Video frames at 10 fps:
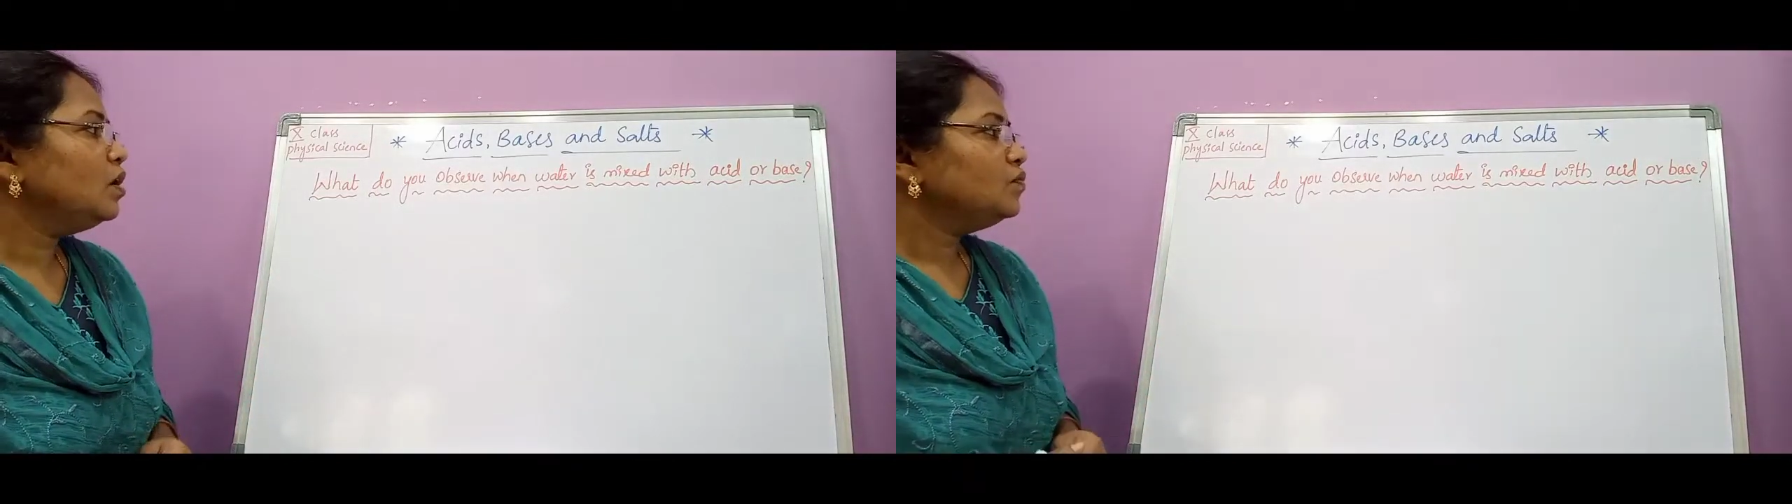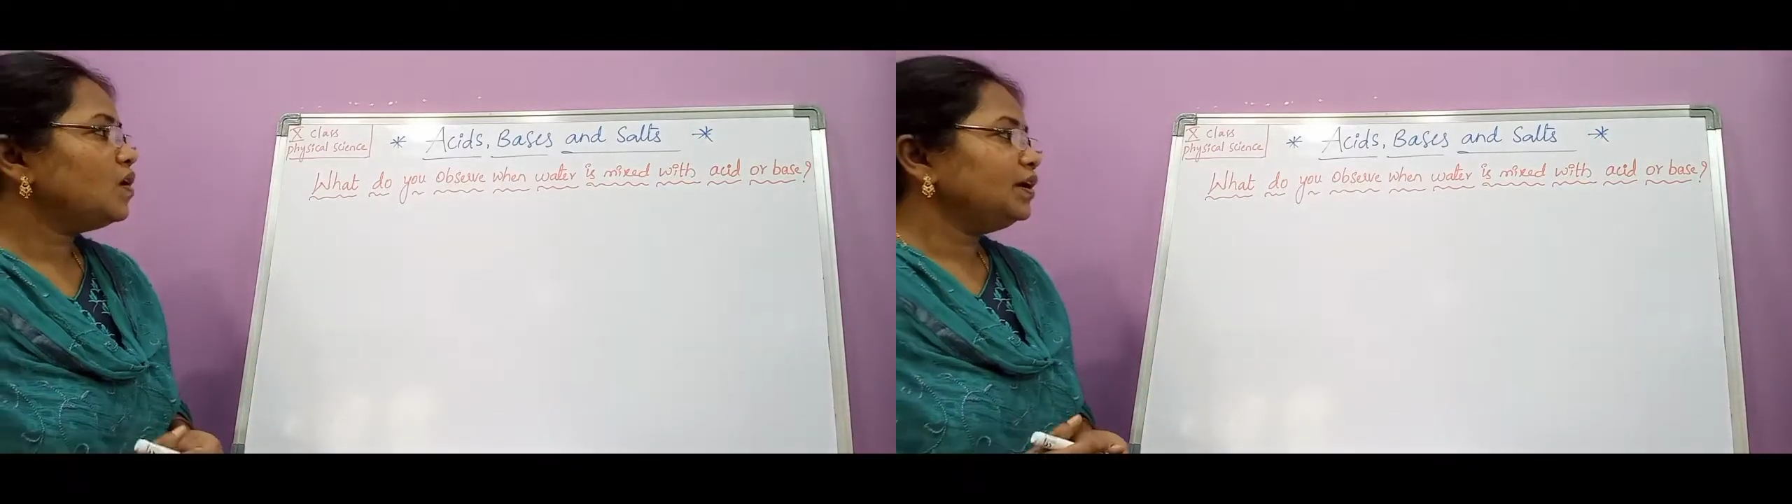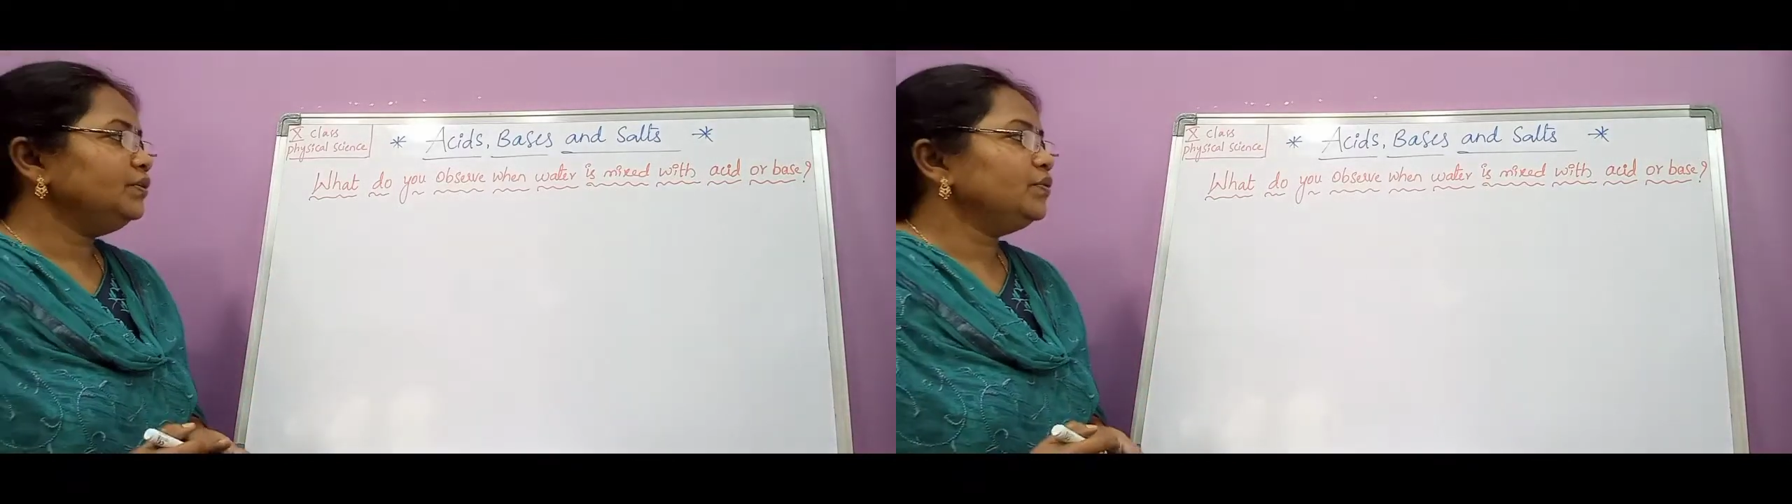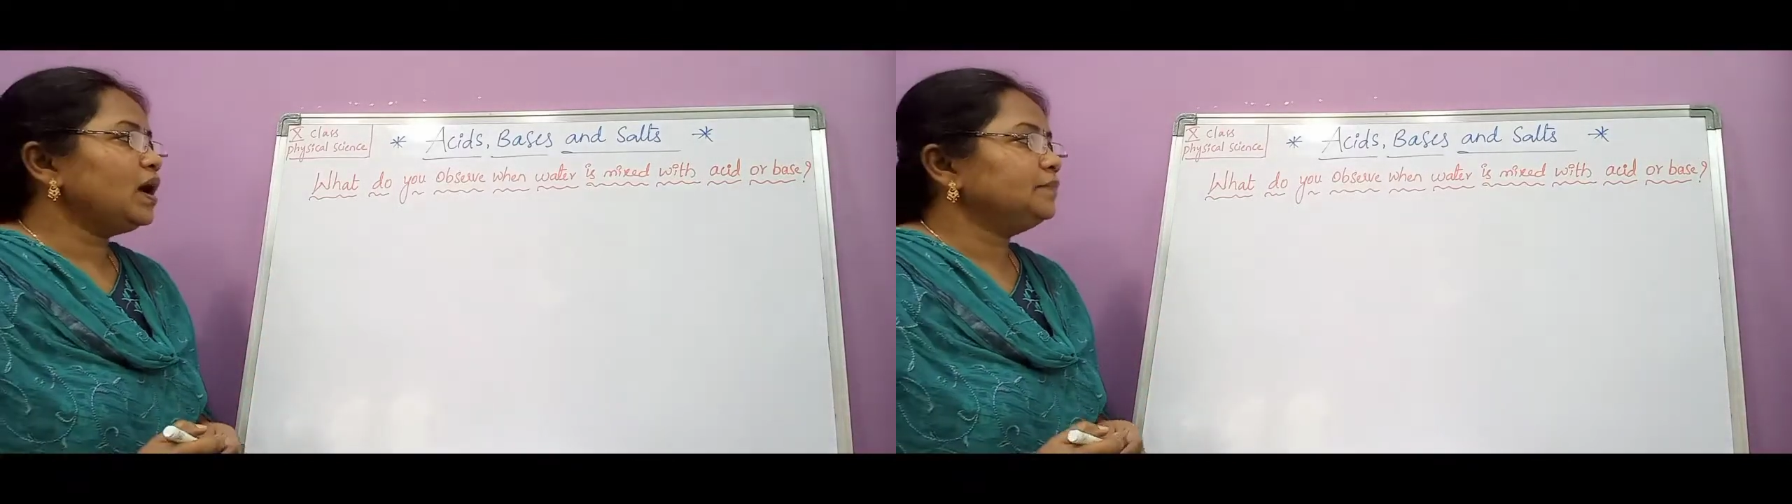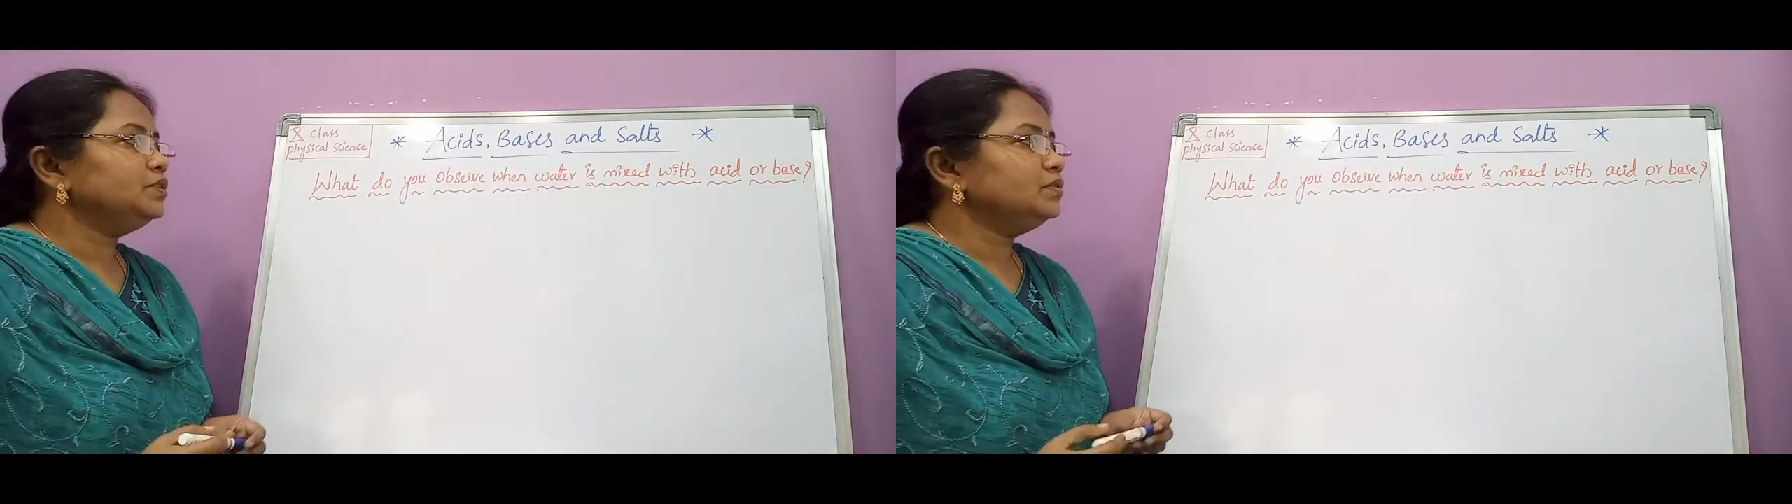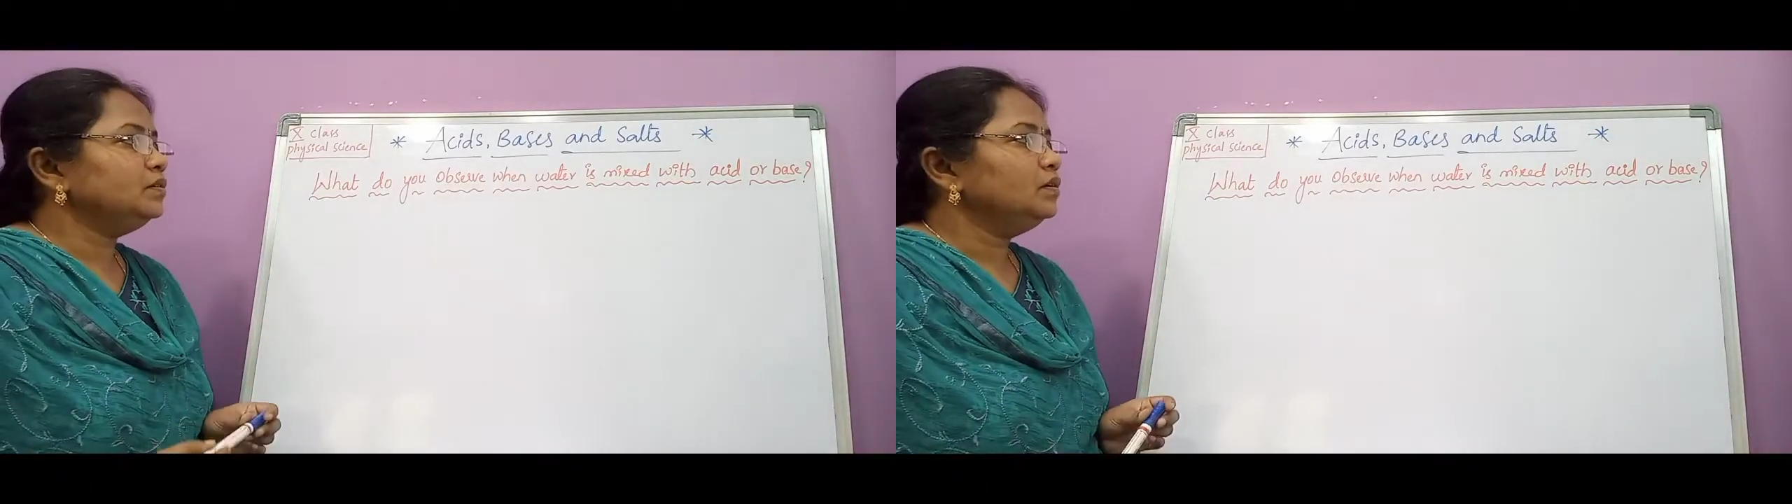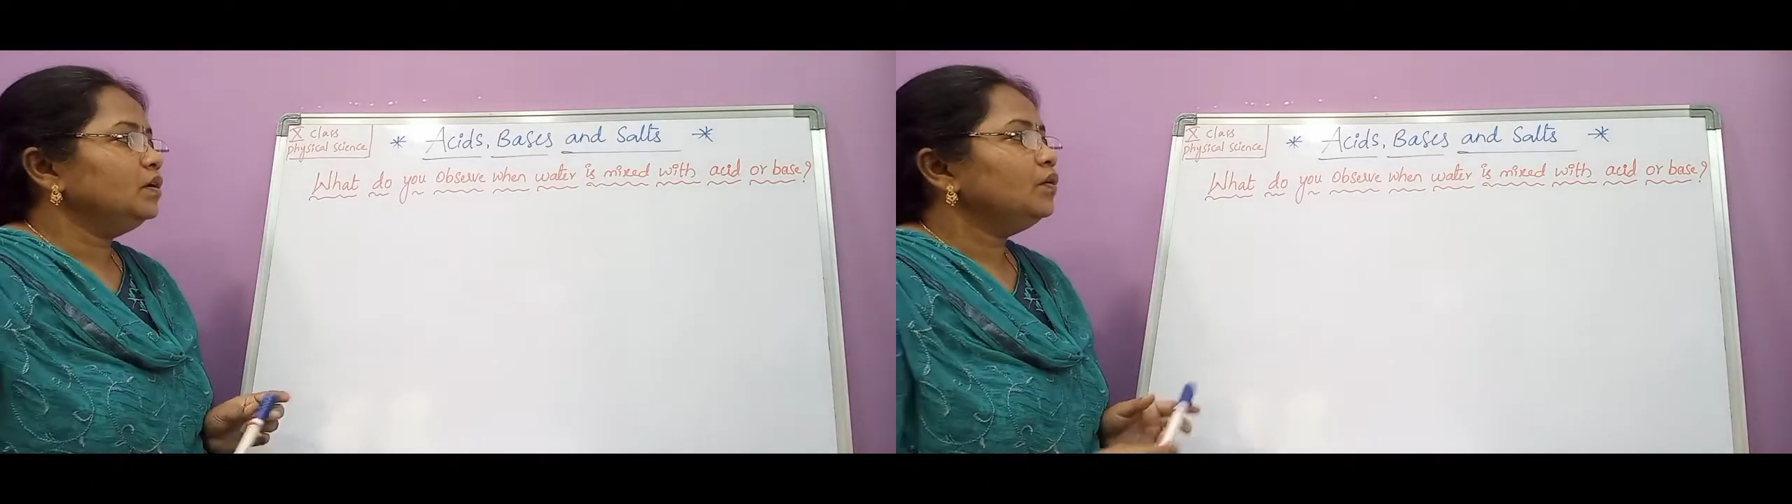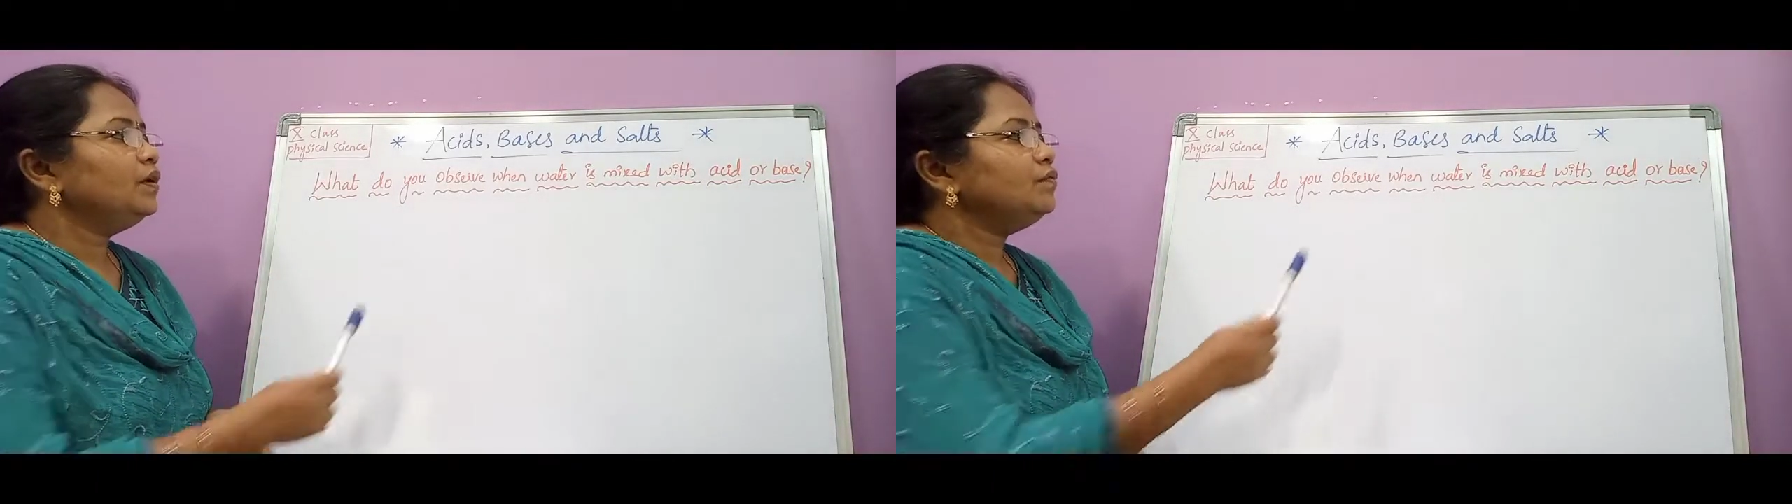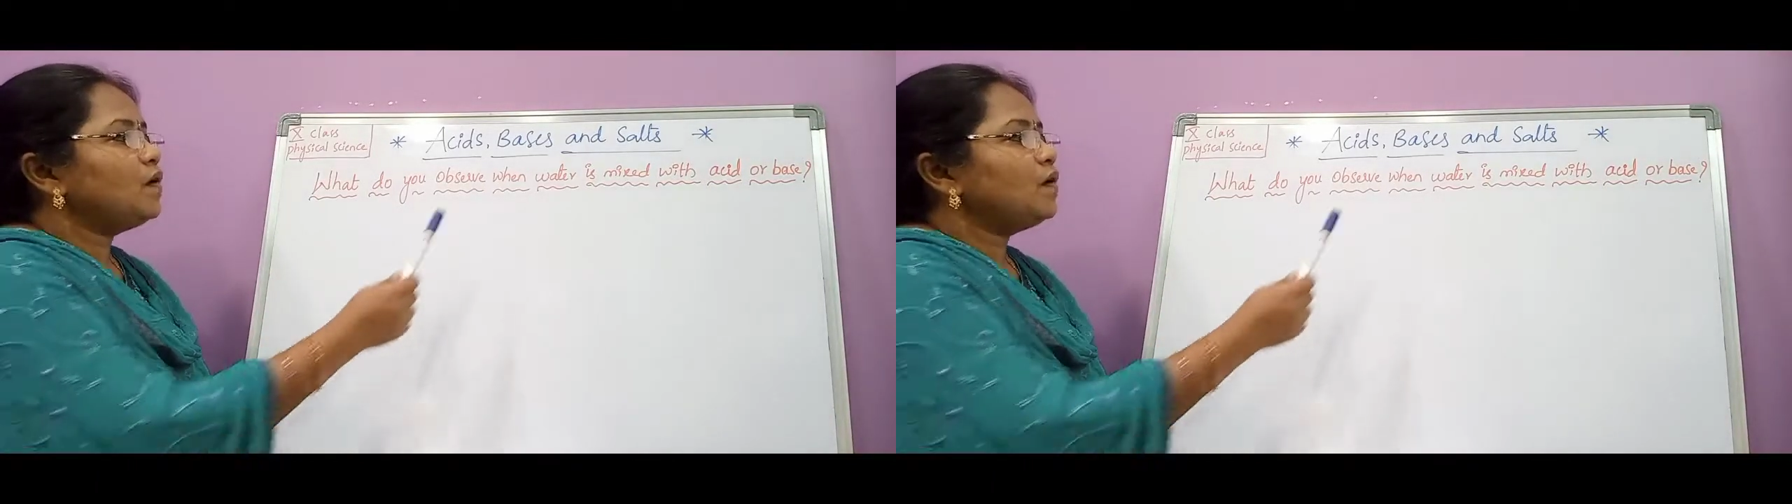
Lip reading: What do you observe when